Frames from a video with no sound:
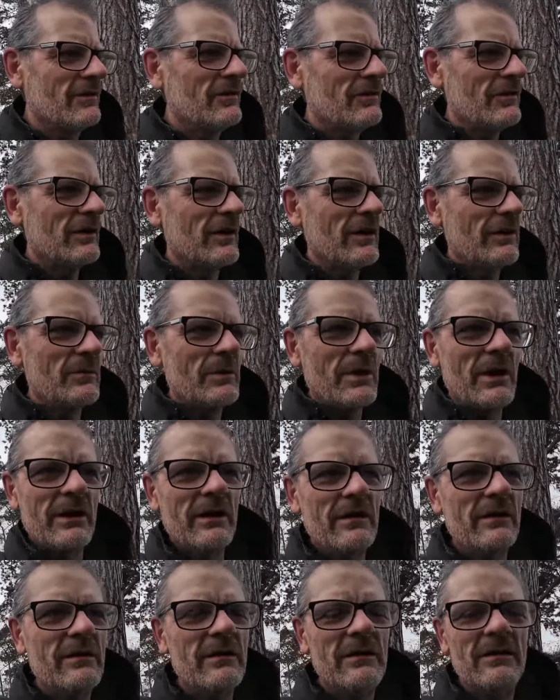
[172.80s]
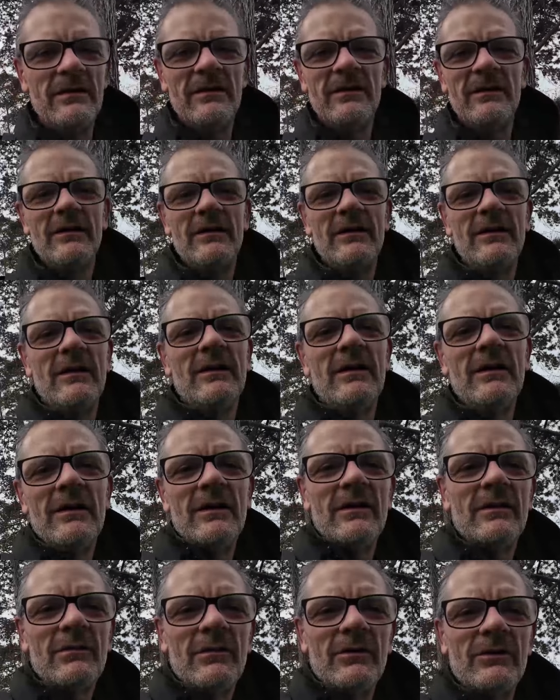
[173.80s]
slope here,
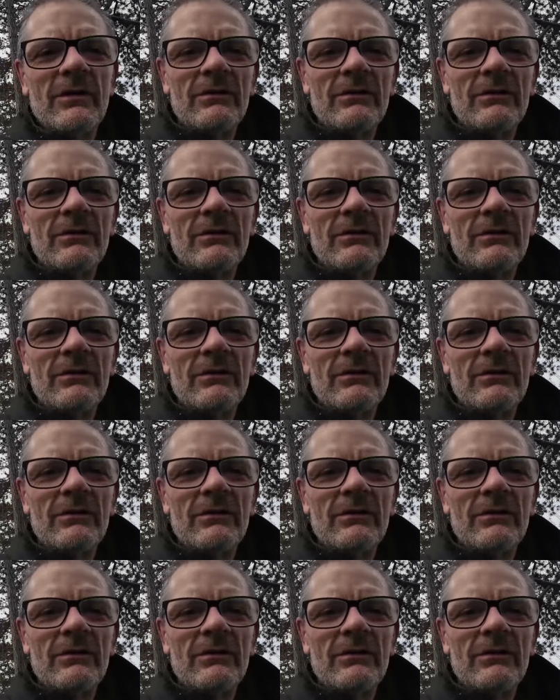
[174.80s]
which